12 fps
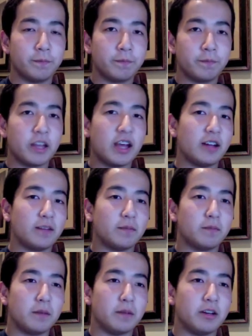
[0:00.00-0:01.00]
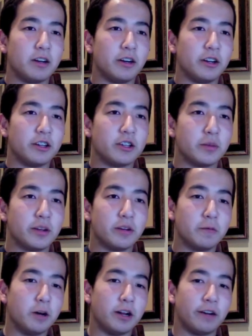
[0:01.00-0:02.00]
Nah, maybe nerdish, but
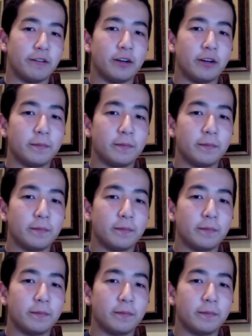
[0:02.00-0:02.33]
whatever.